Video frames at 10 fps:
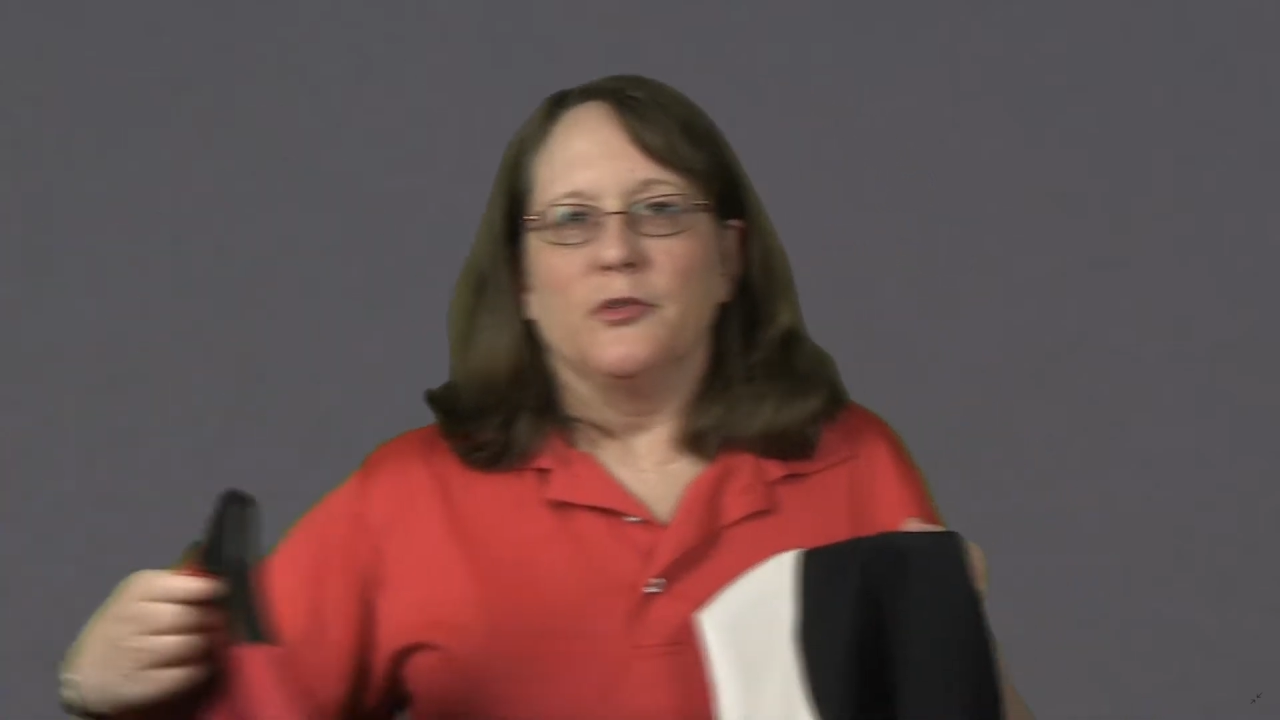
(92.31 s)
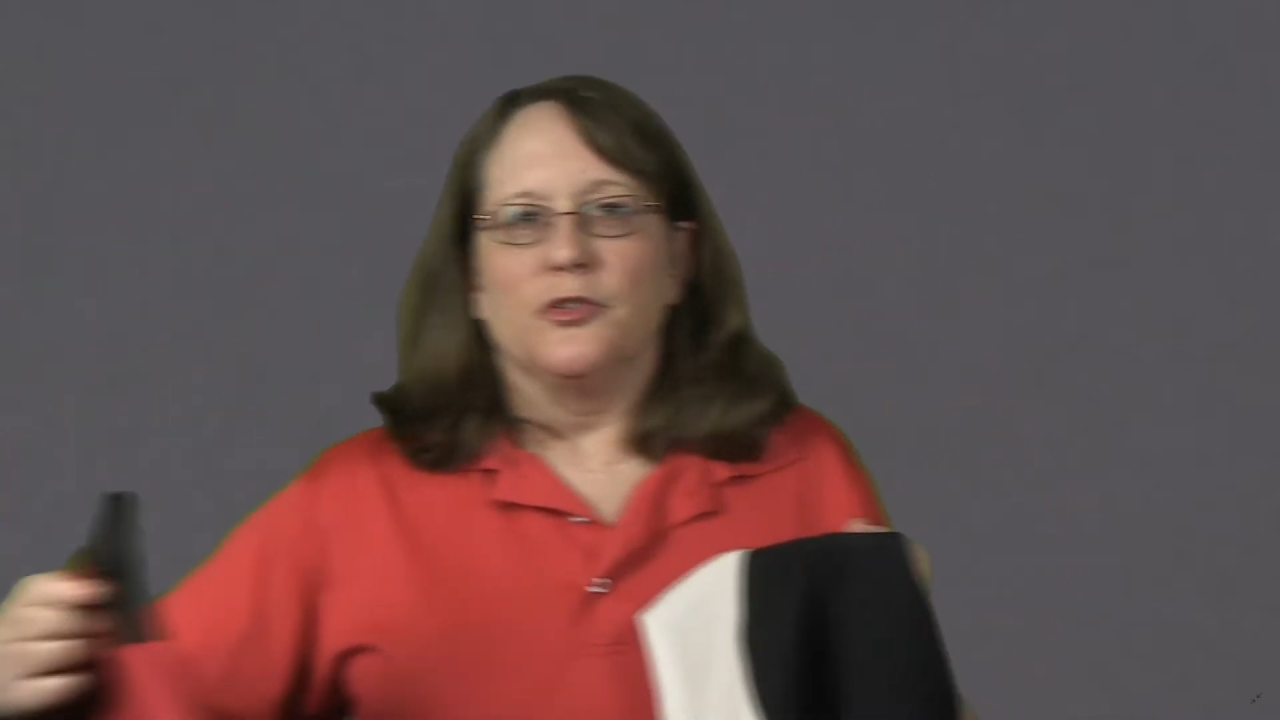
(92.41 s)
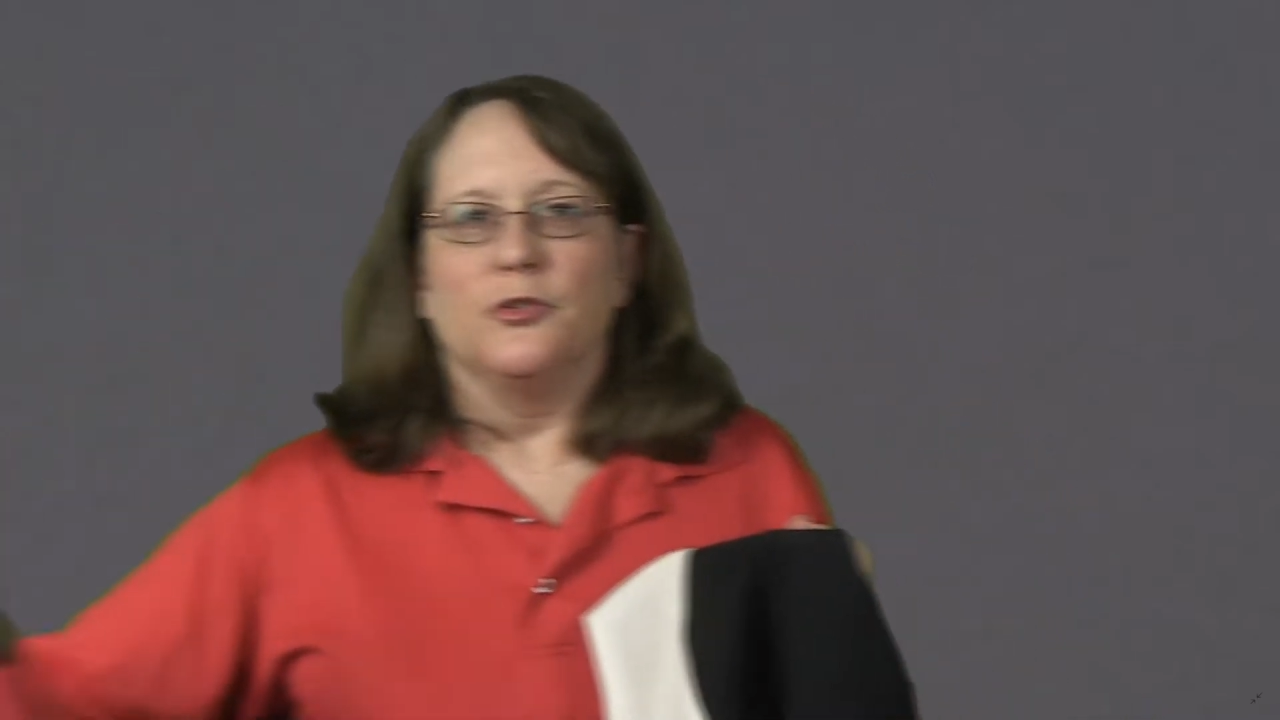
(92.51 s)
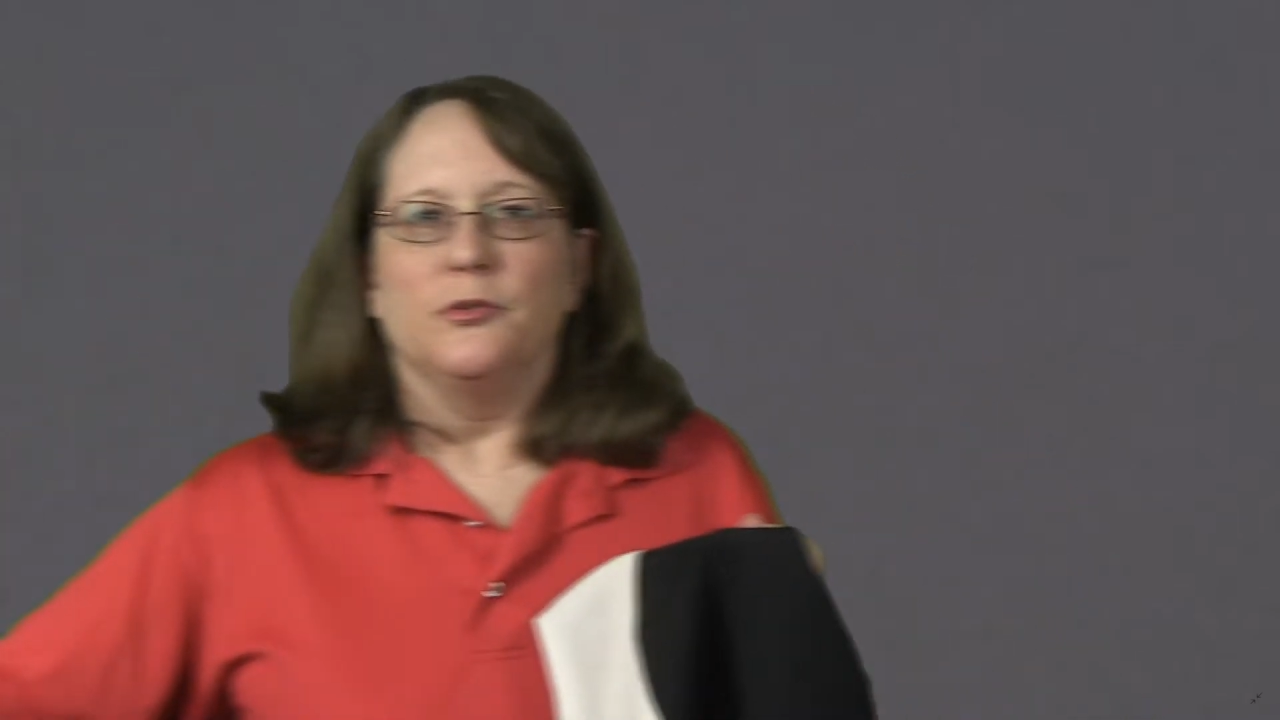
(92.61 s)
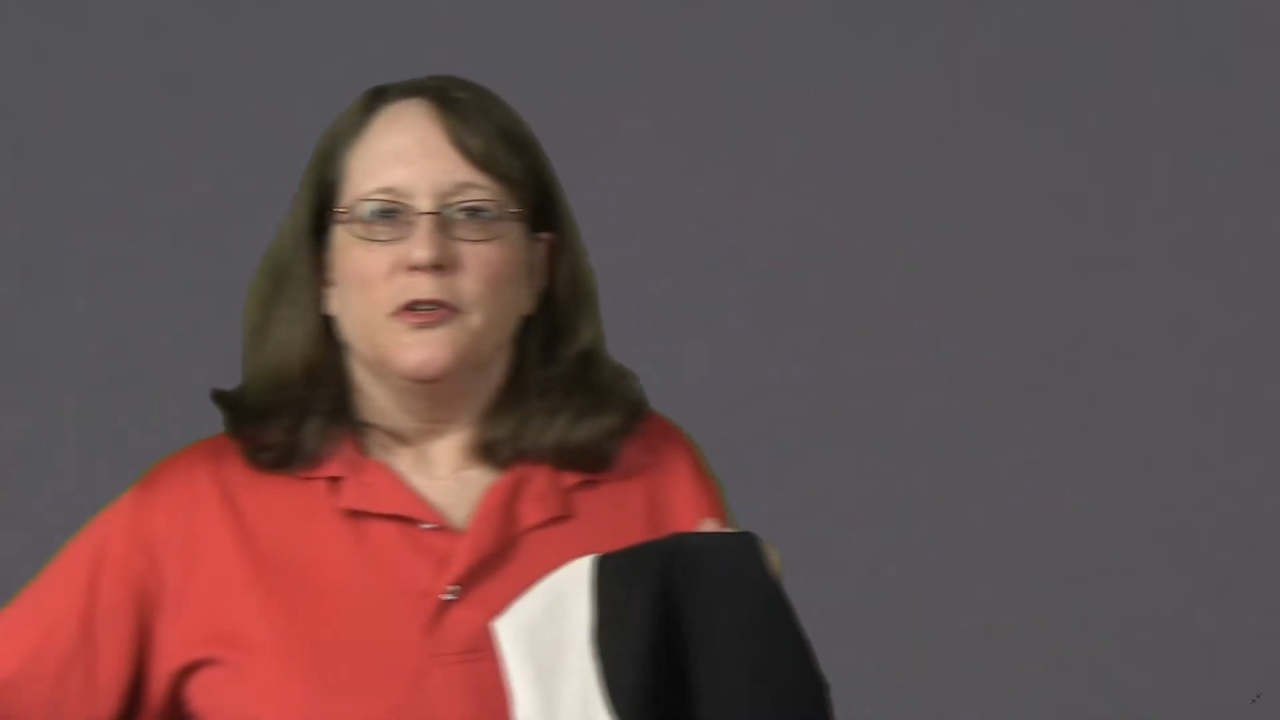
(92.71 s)

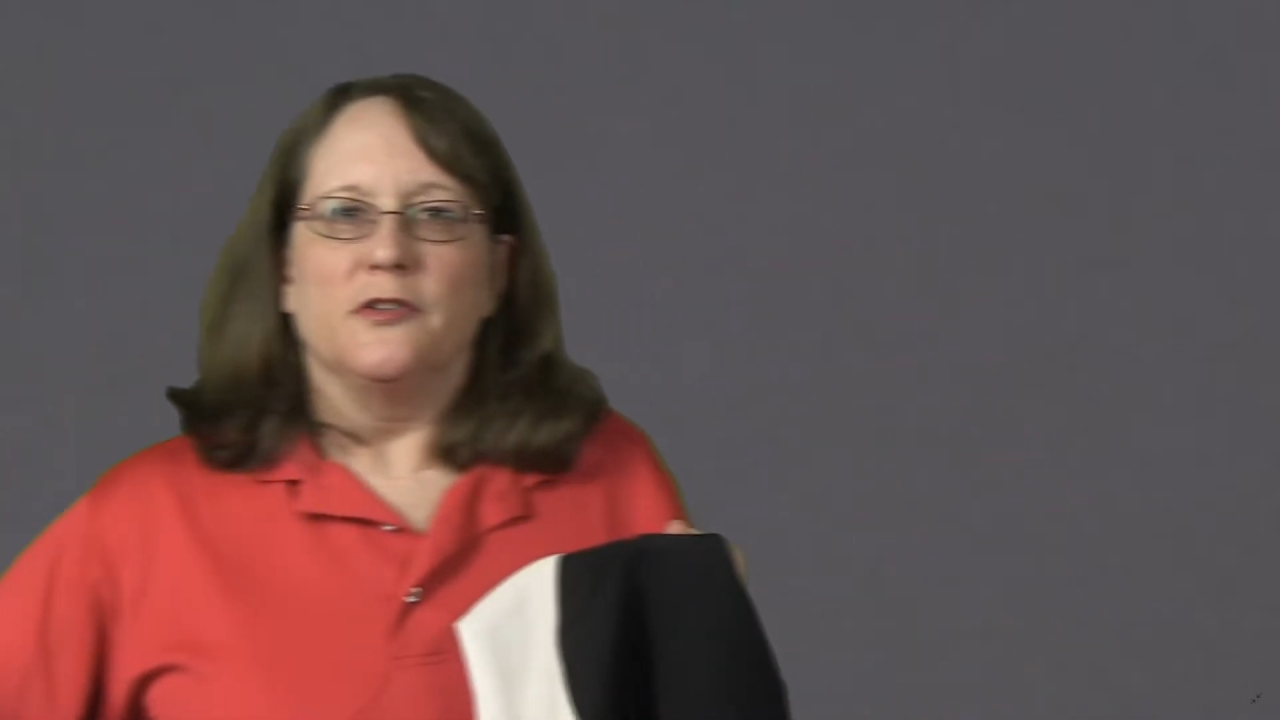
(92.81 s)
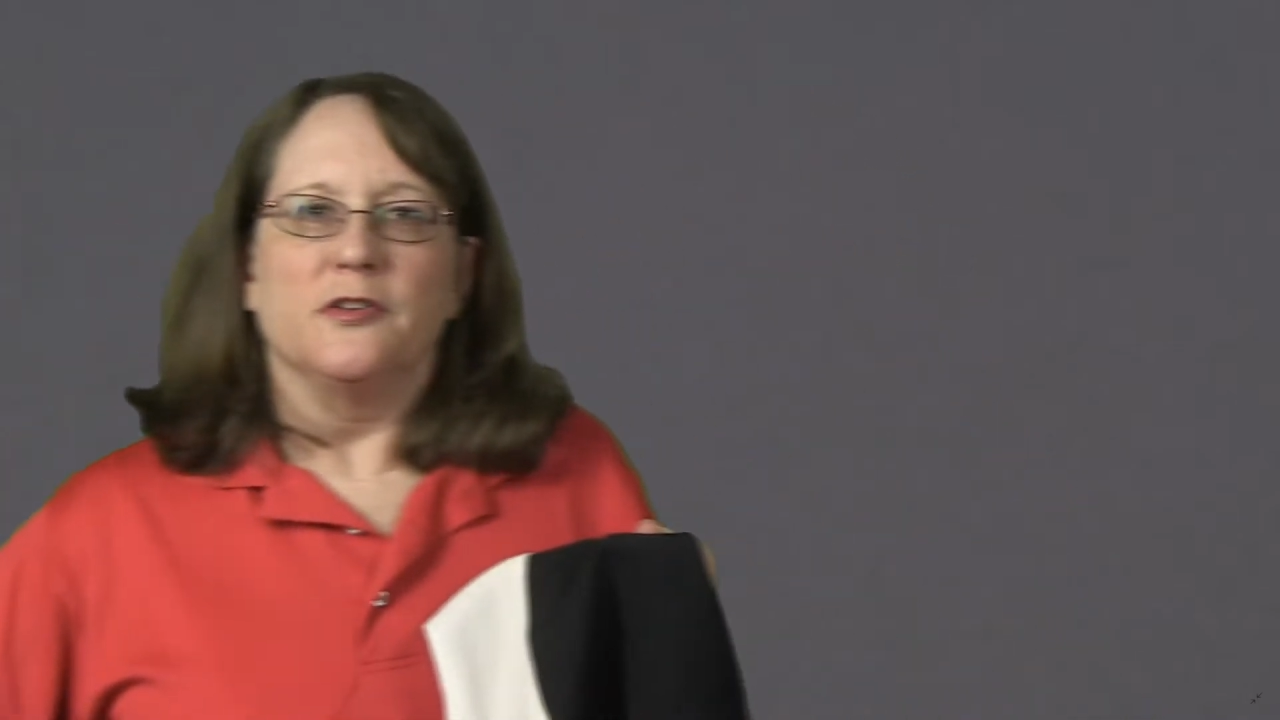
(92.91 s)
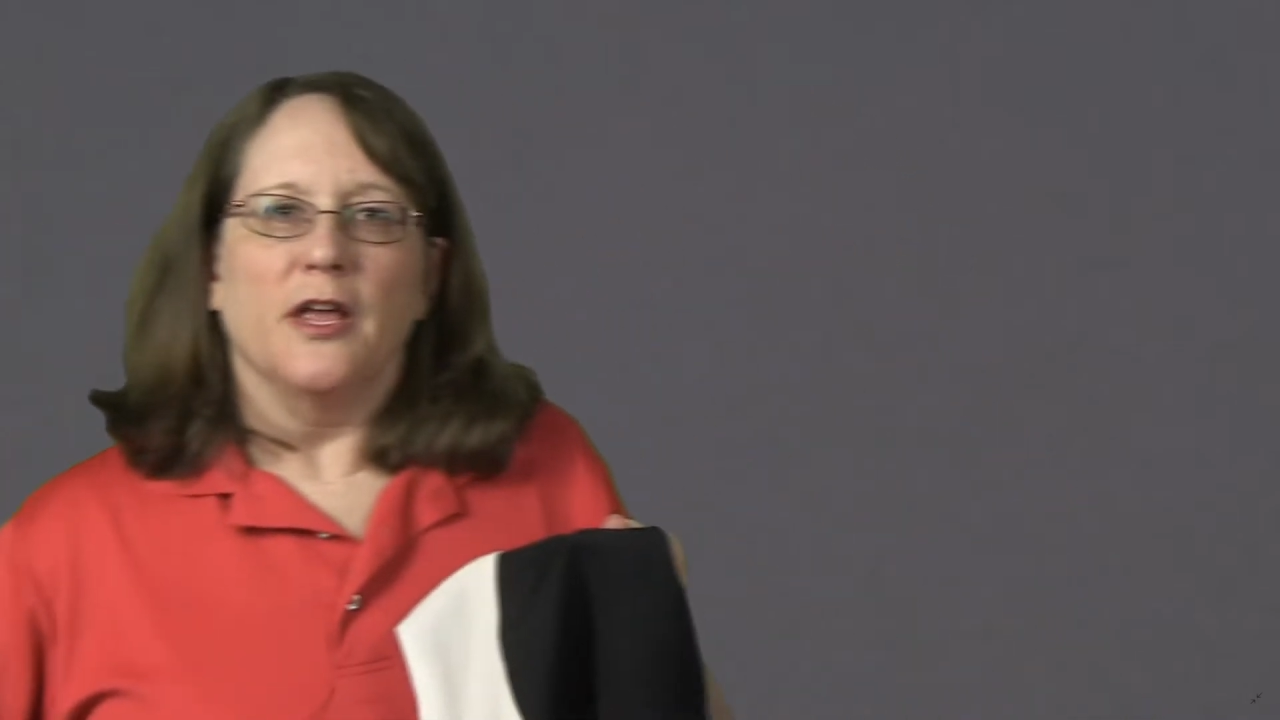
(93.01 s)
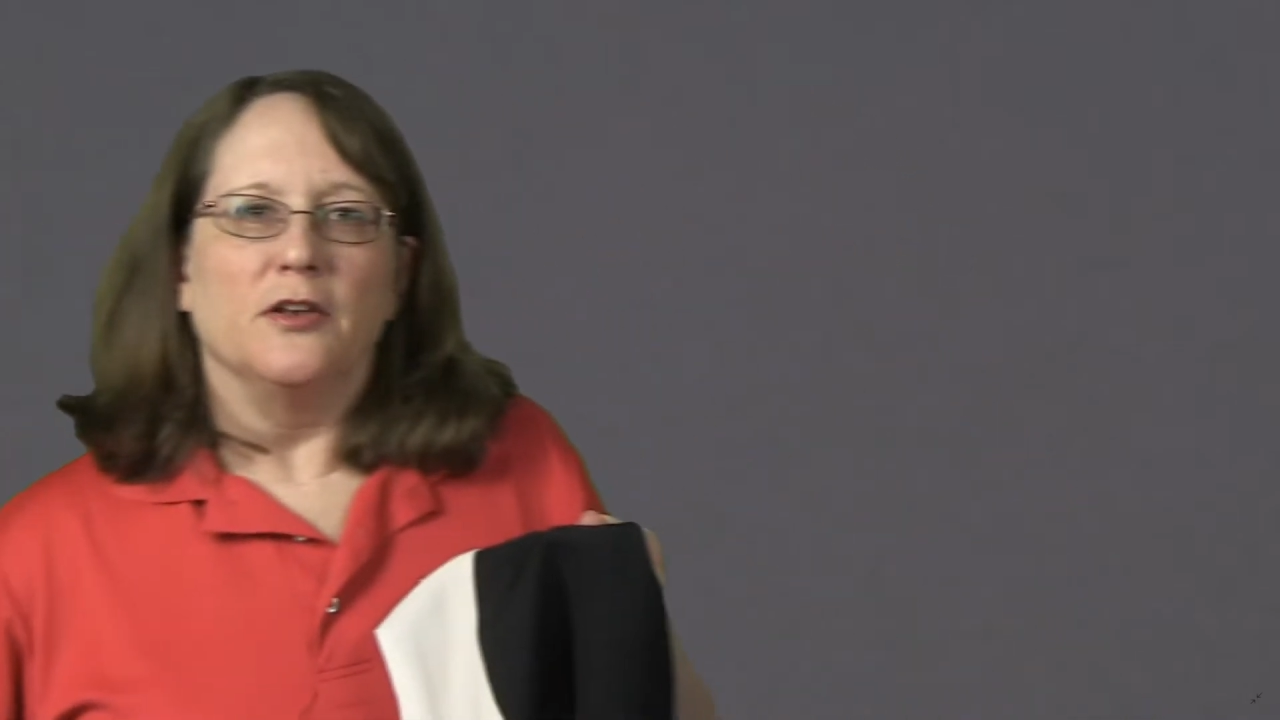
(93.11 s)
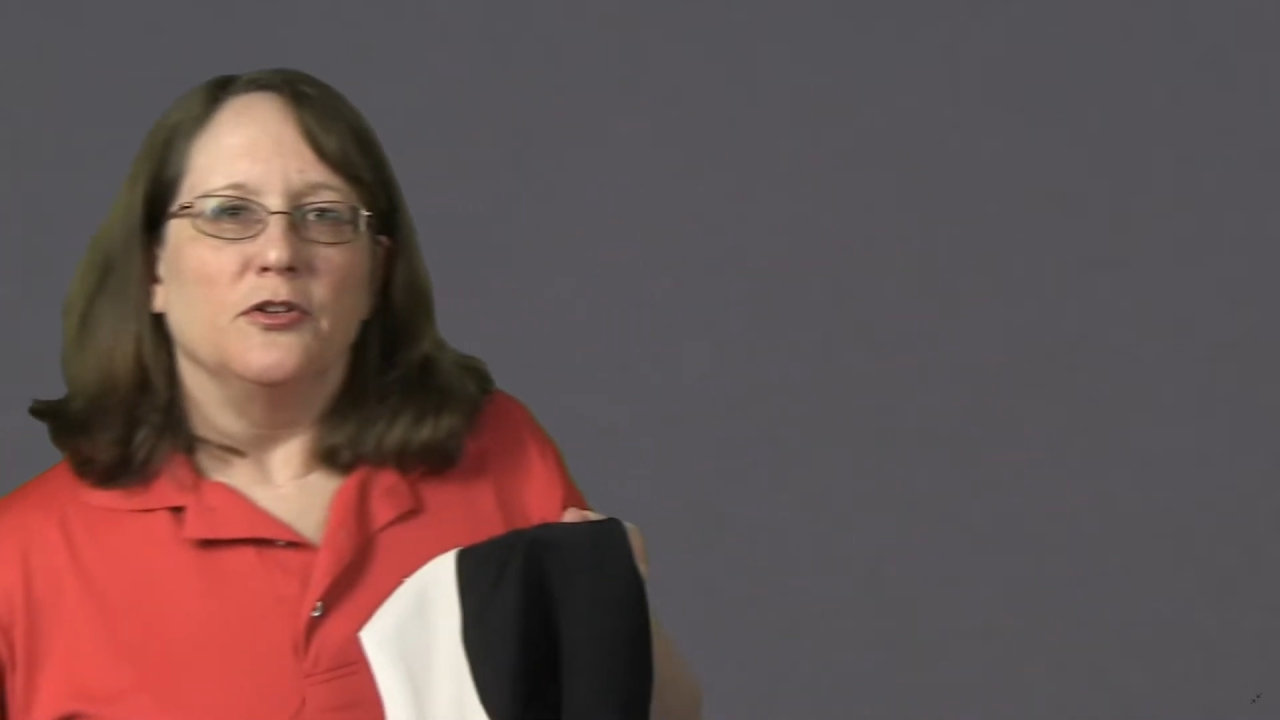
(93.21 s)
students tend